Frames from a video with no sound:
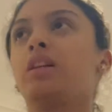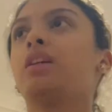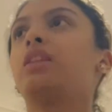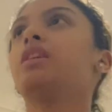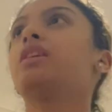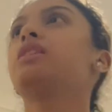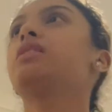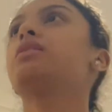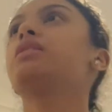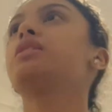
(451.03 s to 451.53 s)

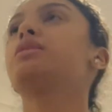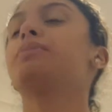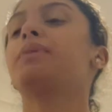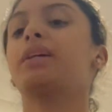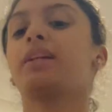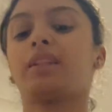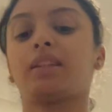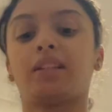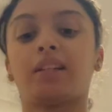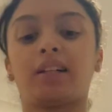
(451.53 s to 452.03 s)
This is my
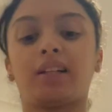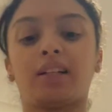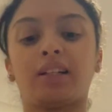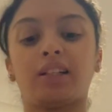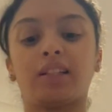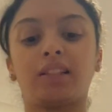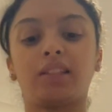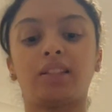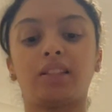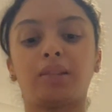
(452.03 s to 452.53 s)

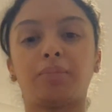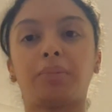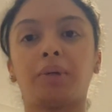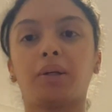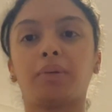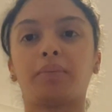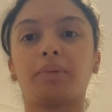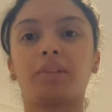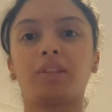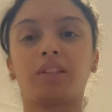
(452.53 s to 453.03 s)
last
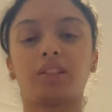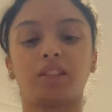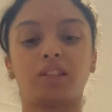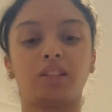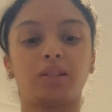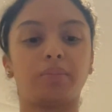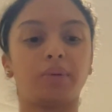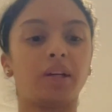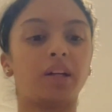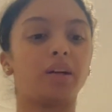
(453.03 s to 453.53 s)
purple tissue
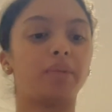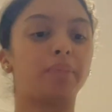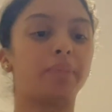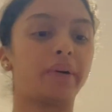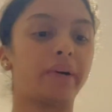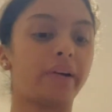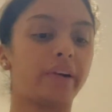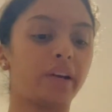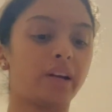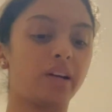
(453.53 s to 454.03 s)
paper.